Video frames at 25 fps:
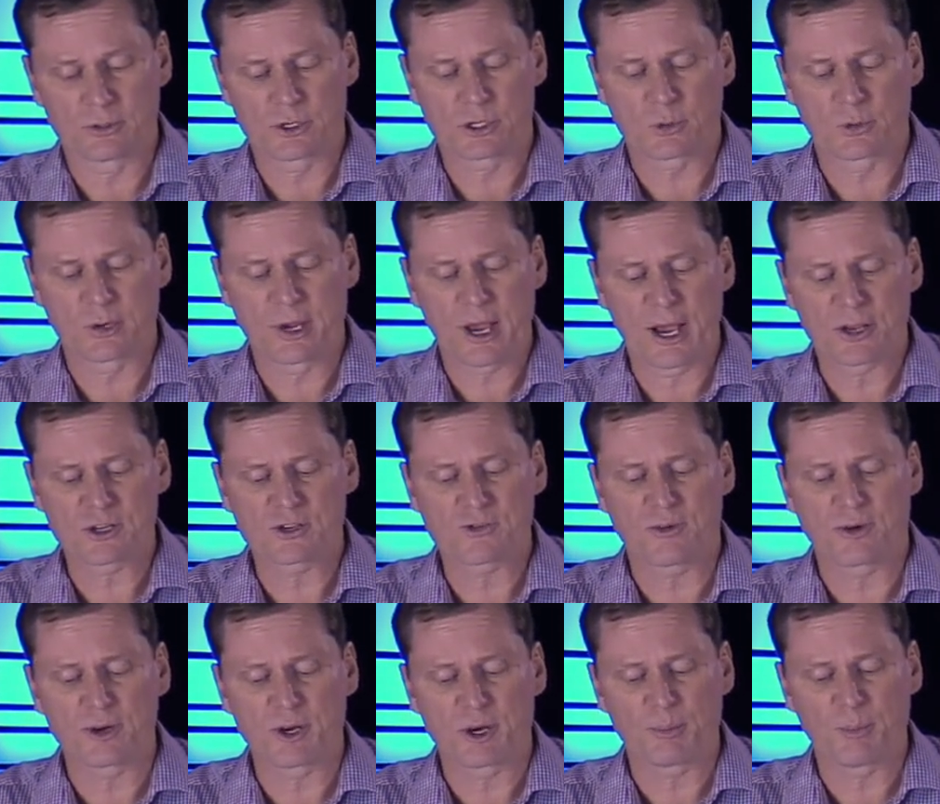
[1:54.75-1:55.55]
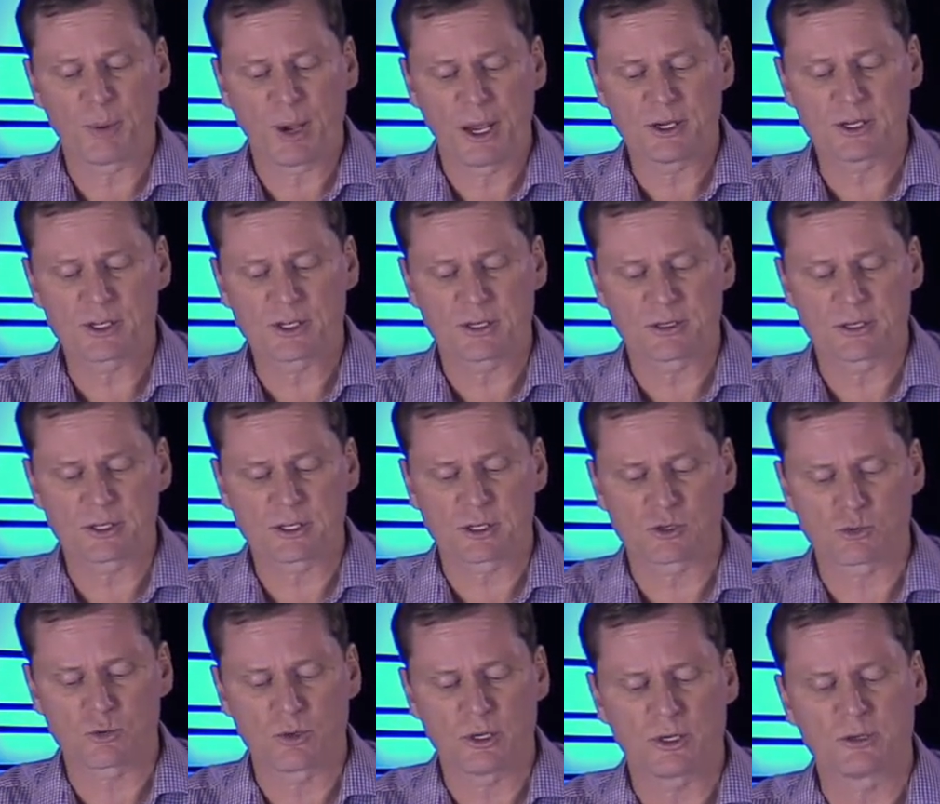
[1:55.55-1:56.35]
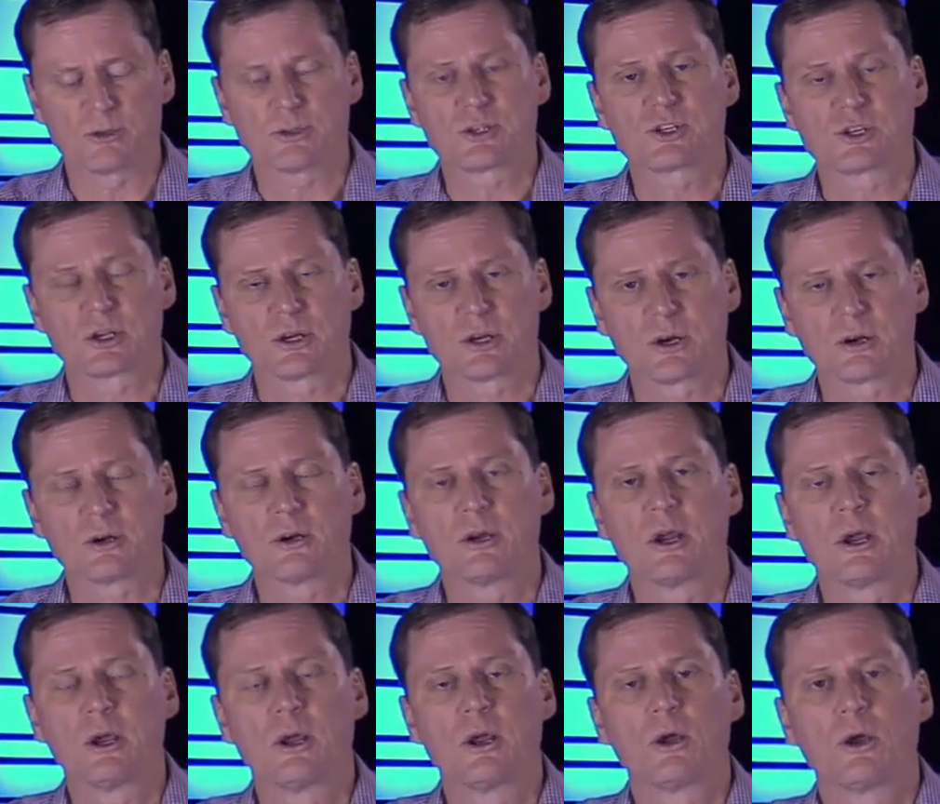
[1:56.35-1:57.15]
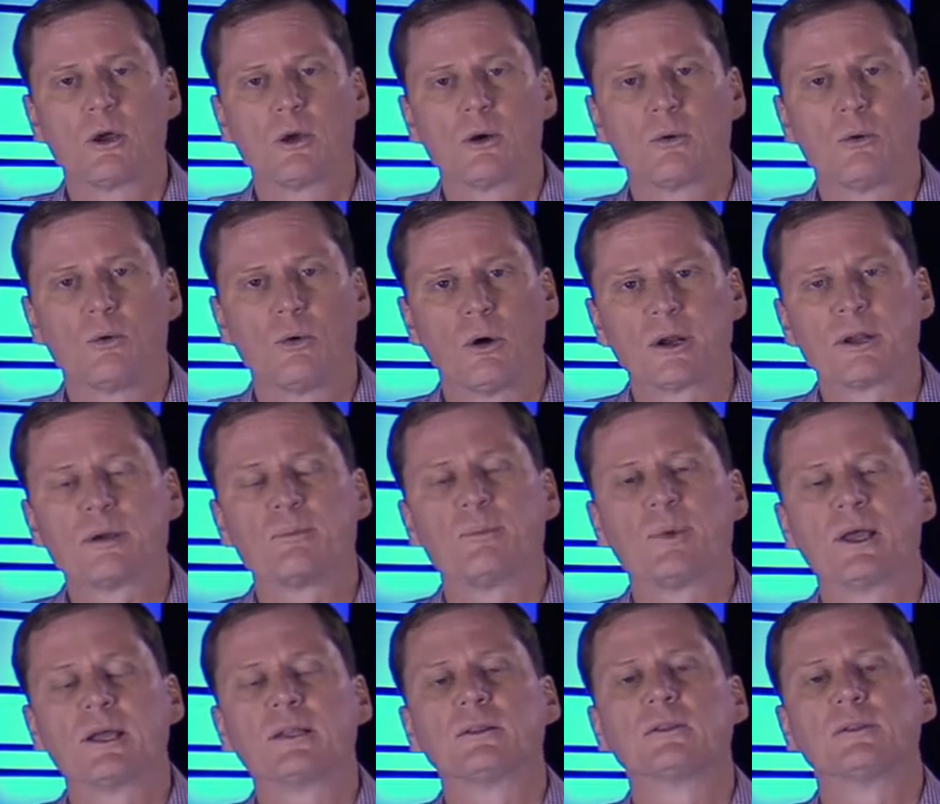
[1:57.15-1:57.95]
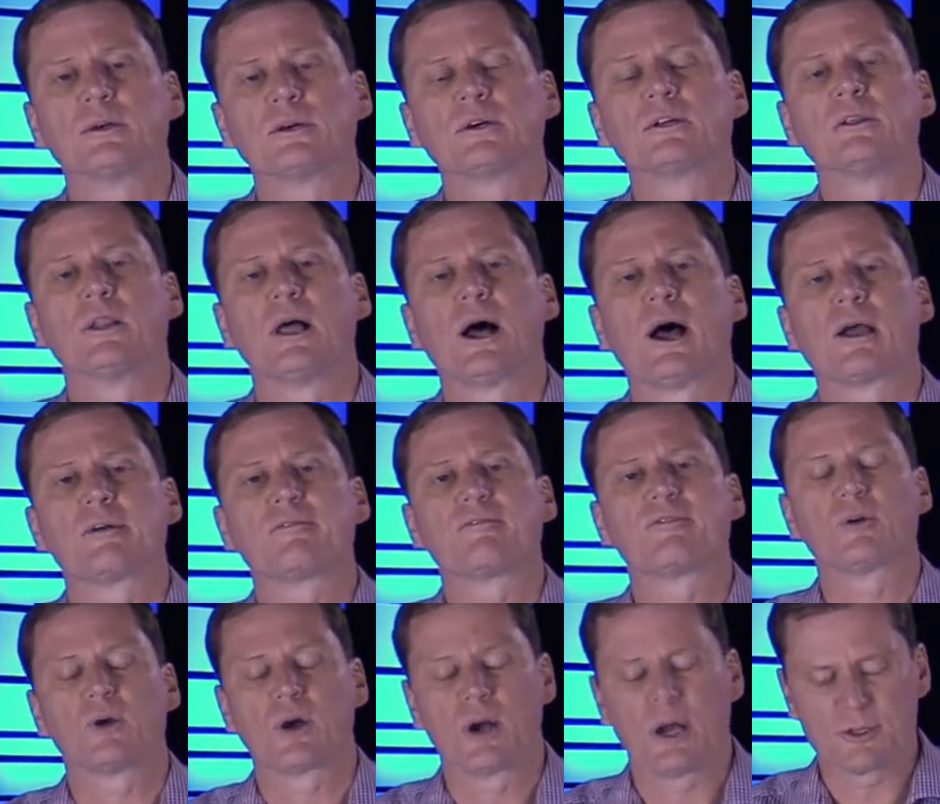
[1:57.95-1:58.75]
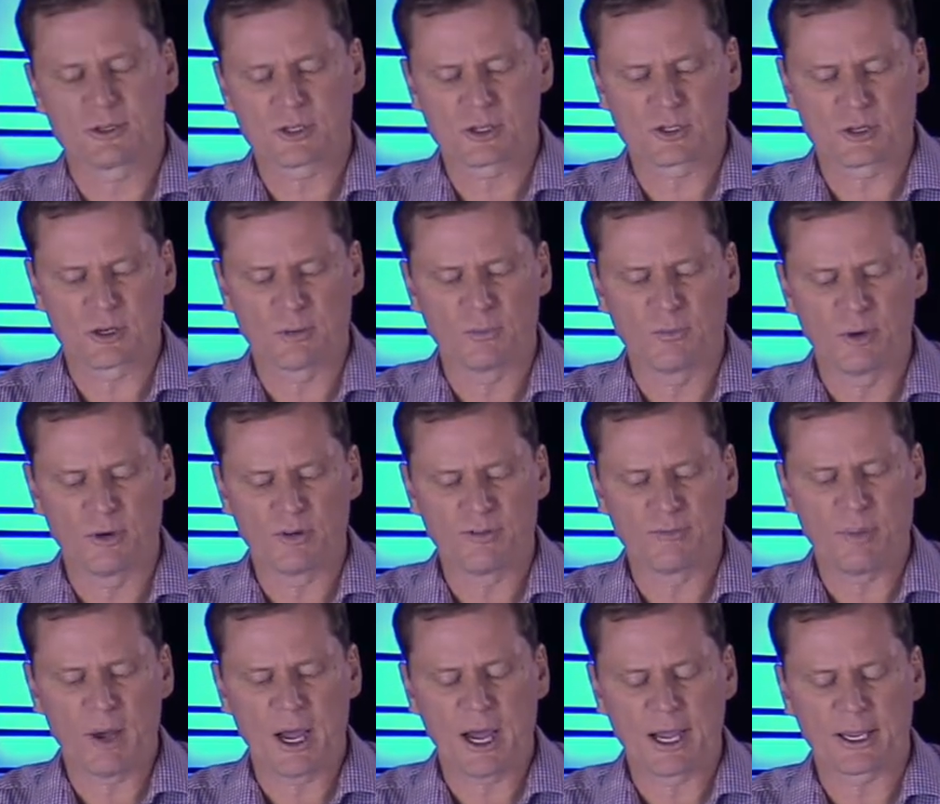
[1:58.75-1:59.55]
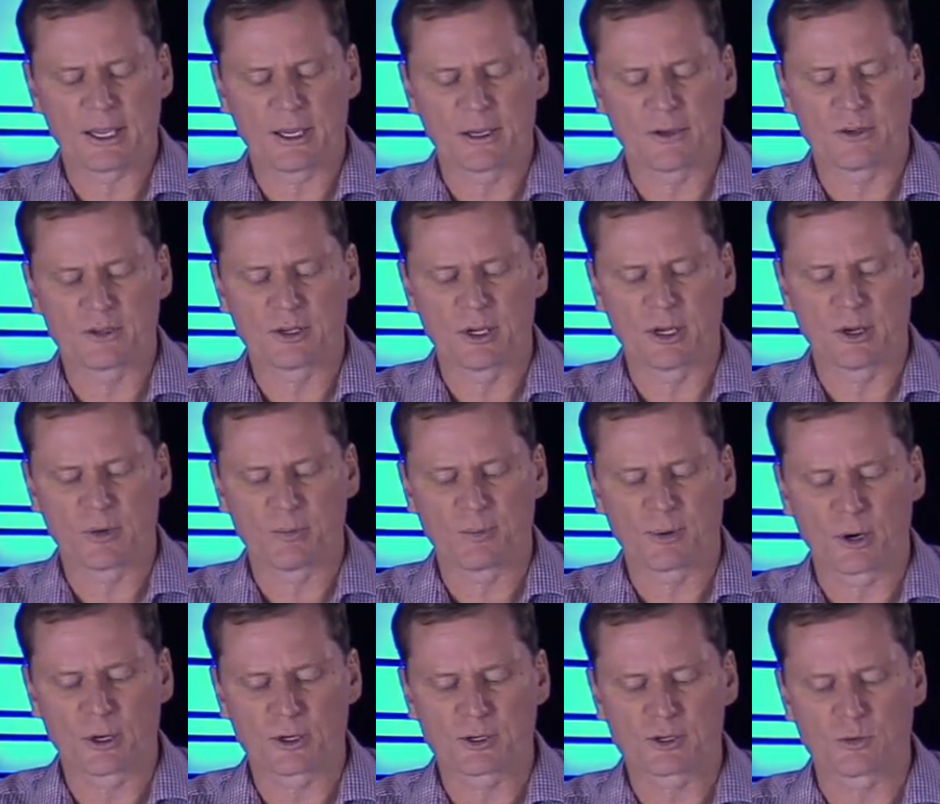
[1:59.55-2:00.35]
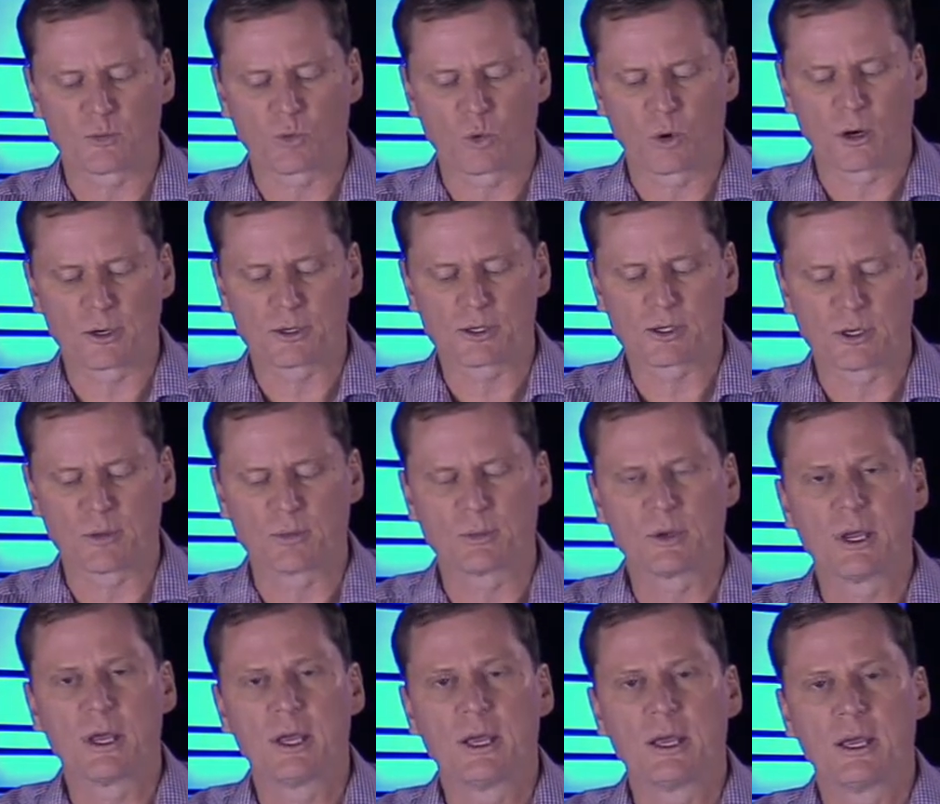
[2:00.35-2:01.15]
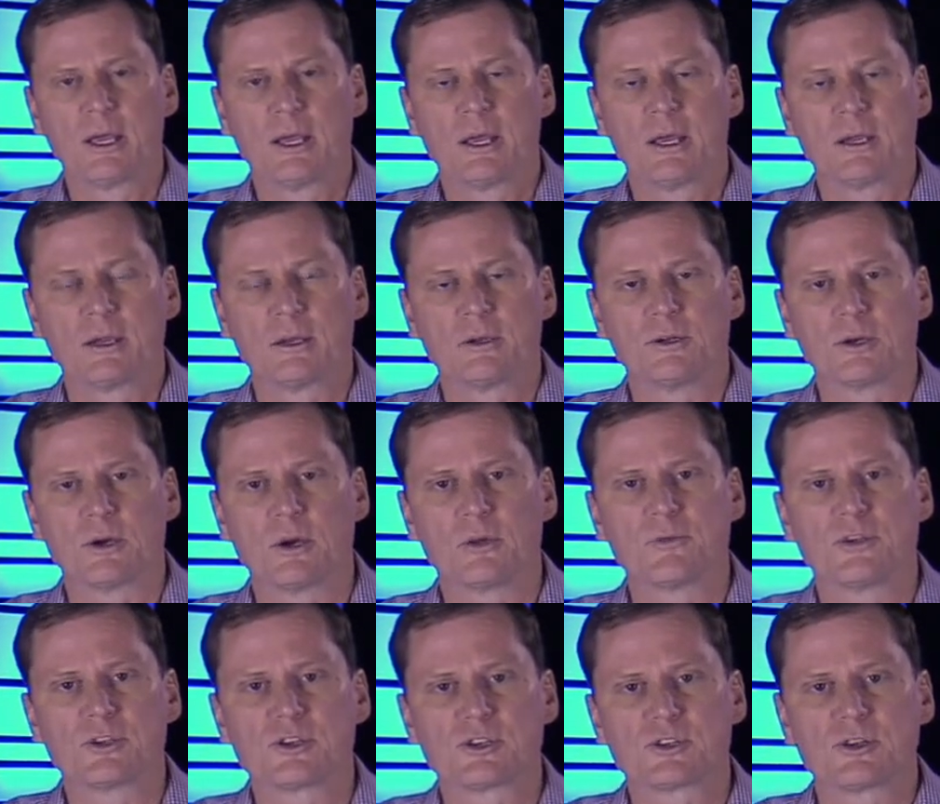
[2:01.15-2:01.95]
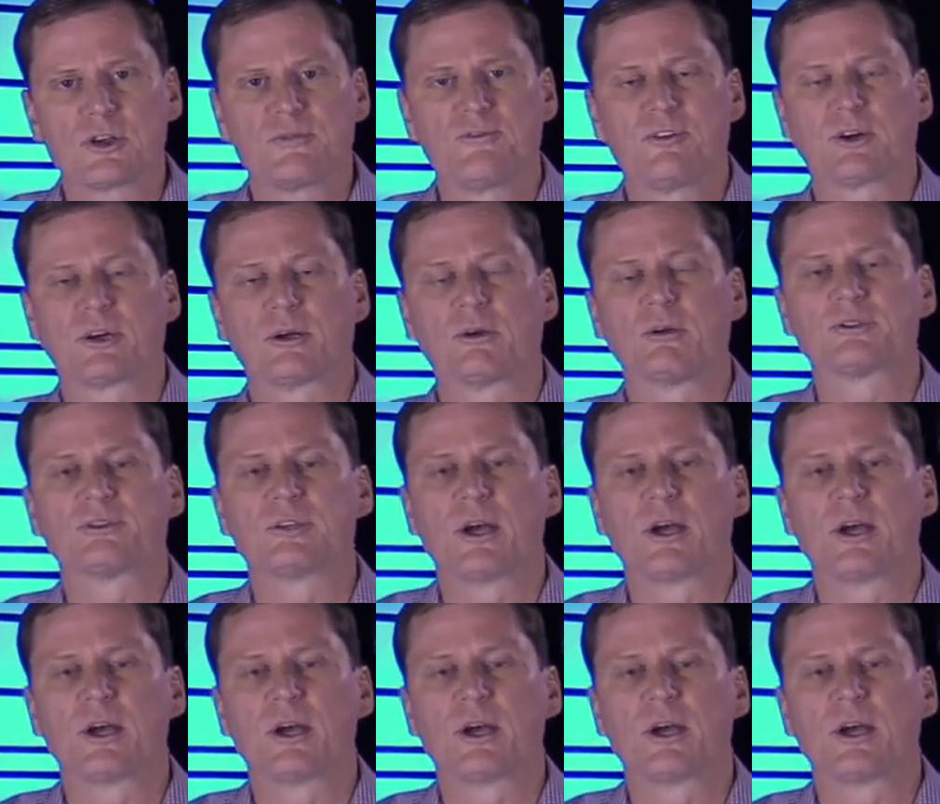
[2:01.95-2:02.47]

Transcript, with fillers: So we ask for your patience as we consider what it may look like for us to move back into in person worship during this difficult